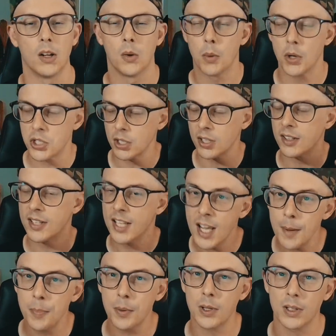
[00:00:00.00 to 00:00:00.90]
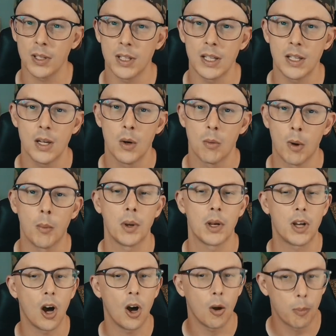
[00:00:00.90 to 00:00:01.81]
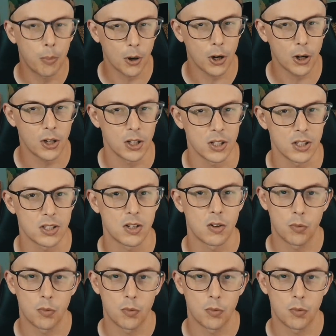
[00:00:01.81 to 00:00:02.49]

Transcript: which are typically what we call burners.